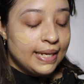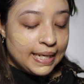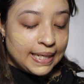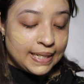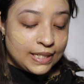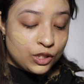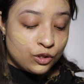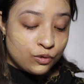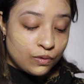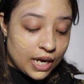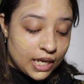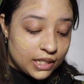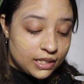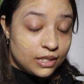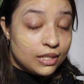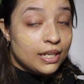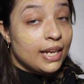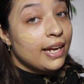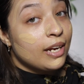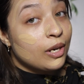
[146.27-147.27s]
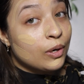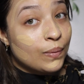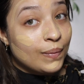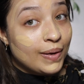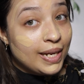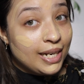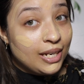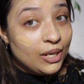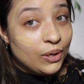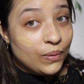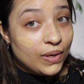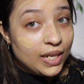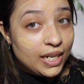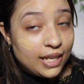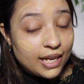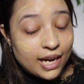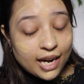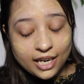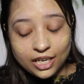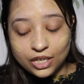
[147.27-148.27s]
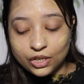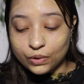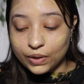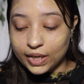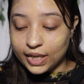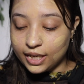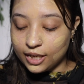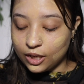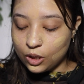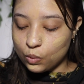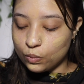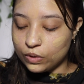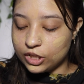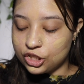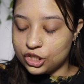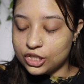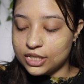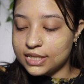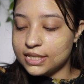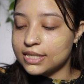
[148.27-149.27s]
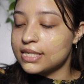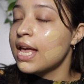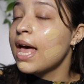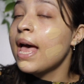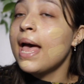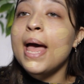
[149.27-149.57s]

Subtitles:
it's rather really hydrating, which is